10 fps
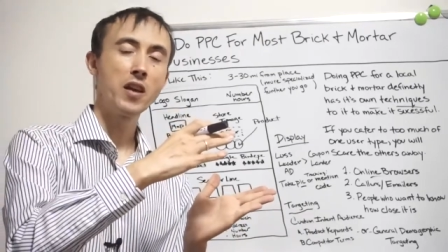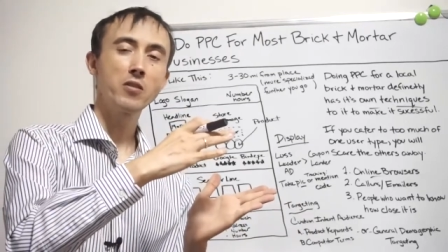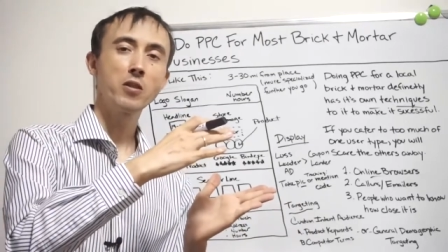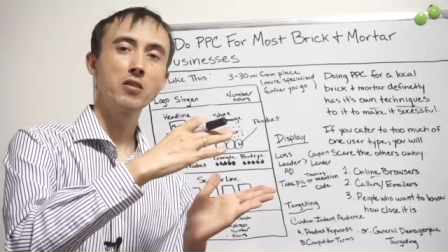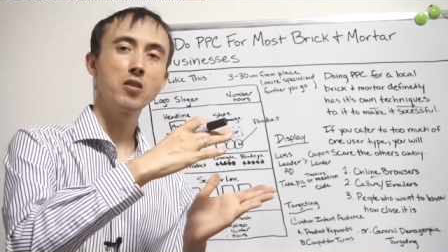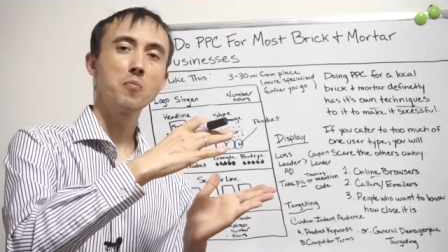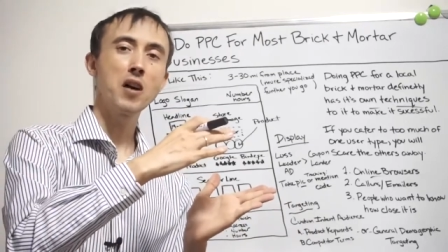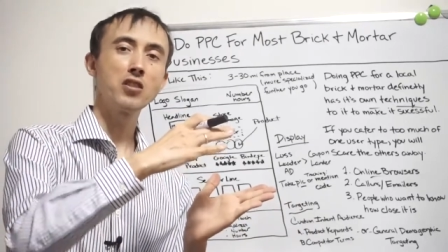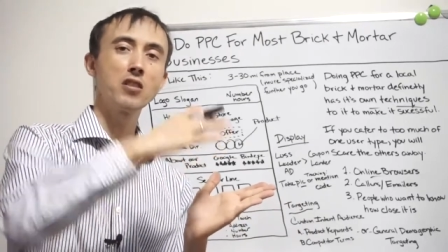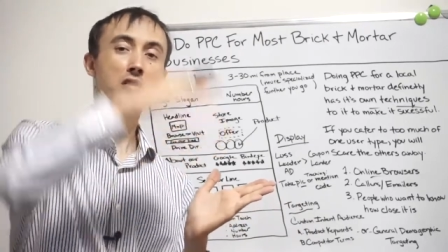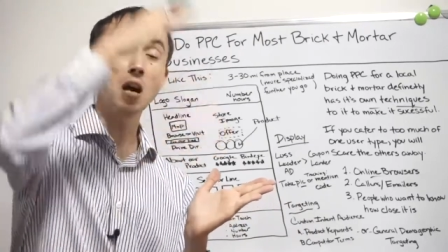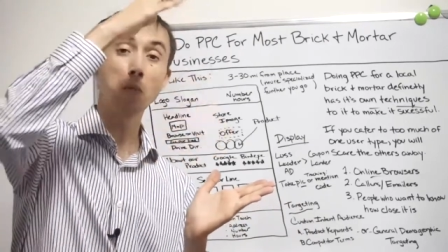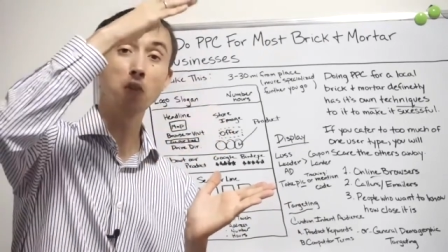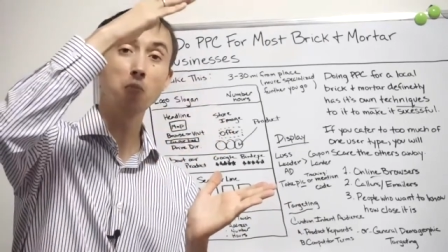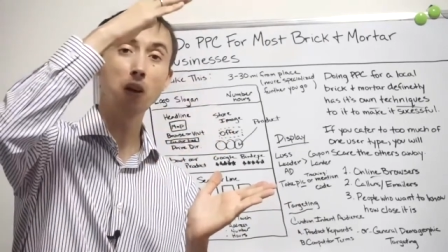increase the budget,
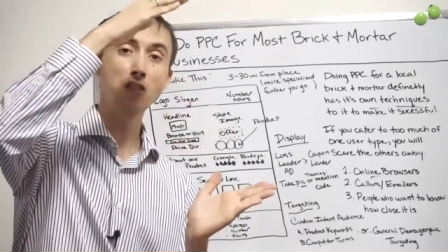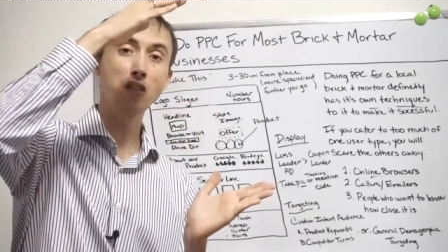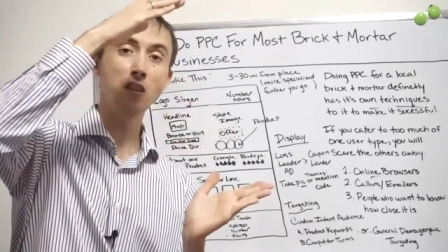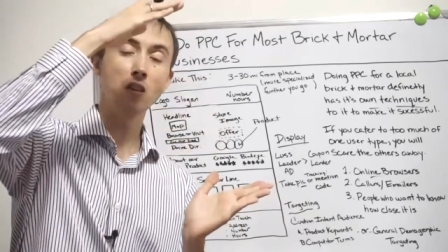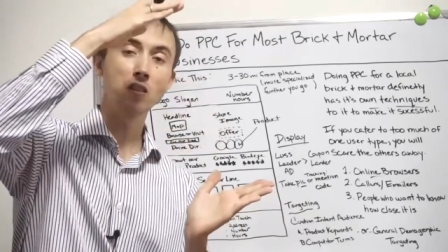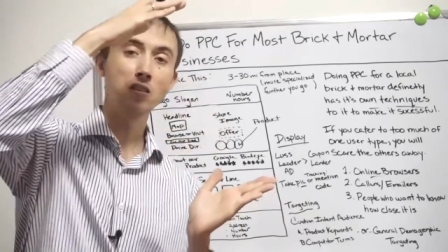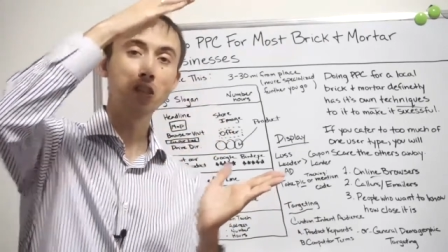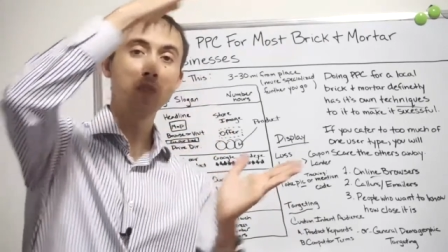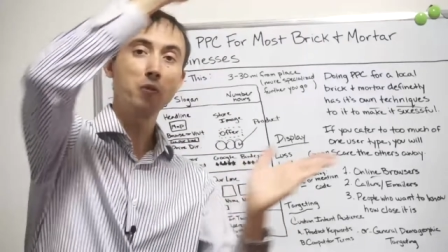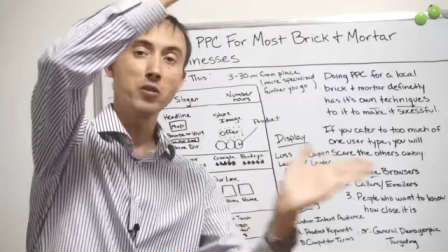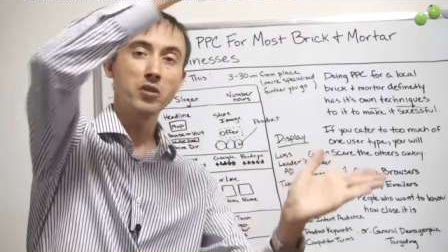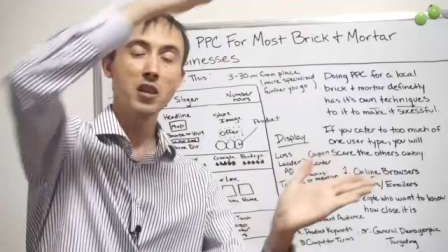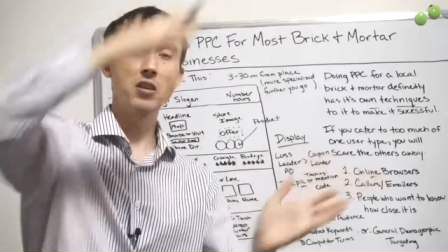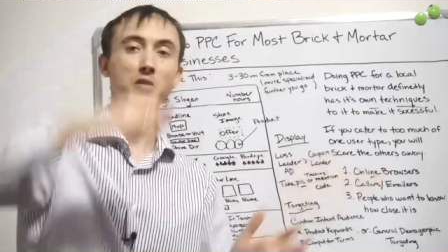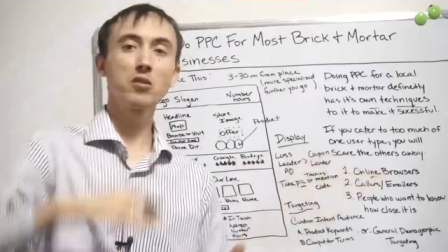double the budget, see if your
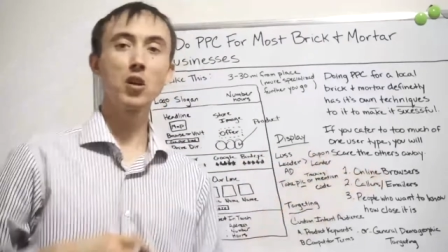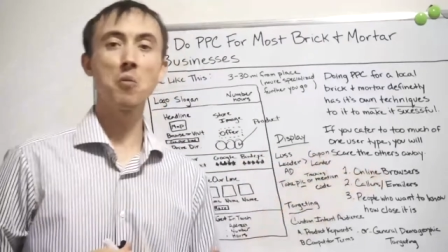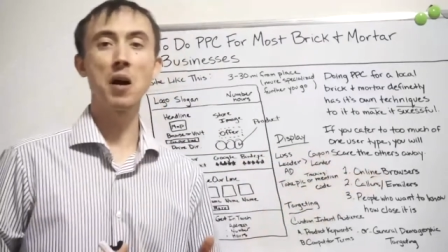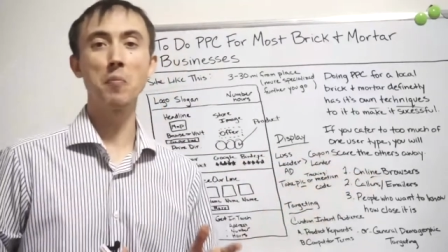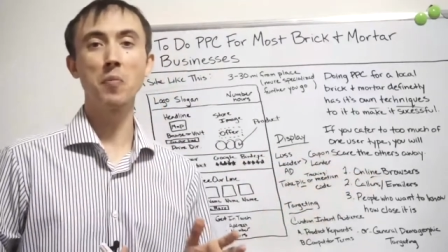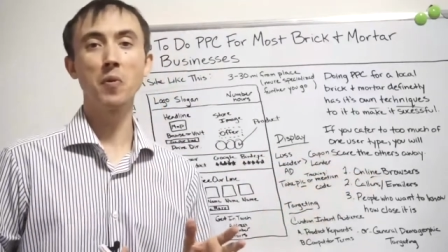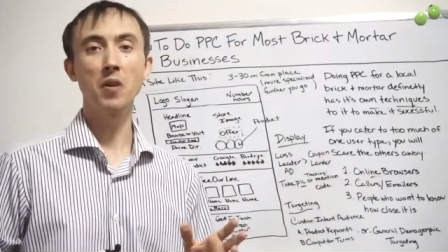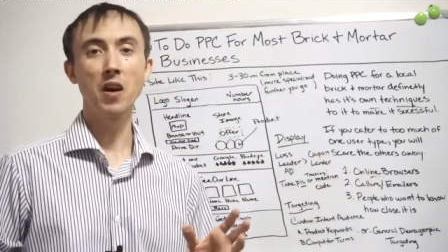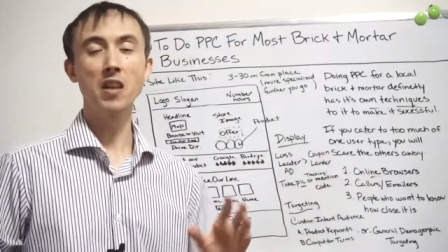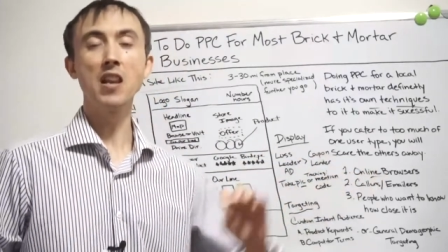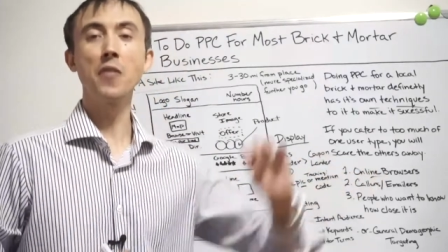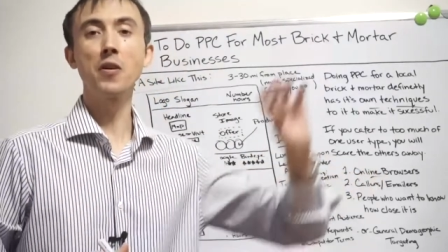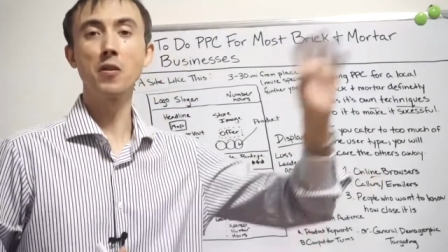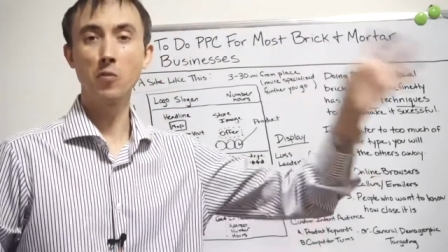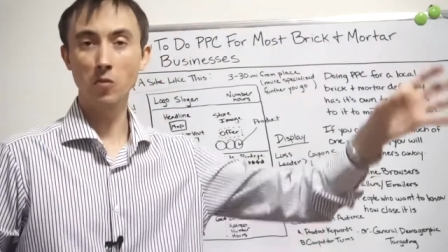sales go up
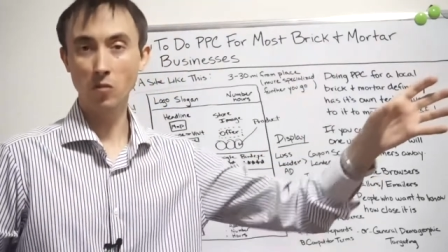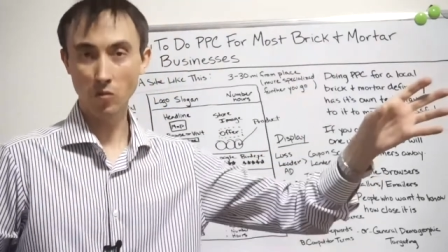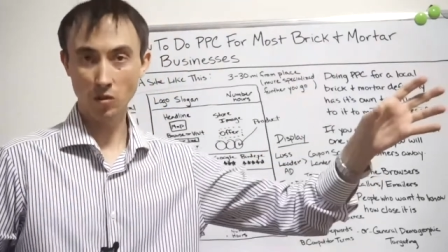another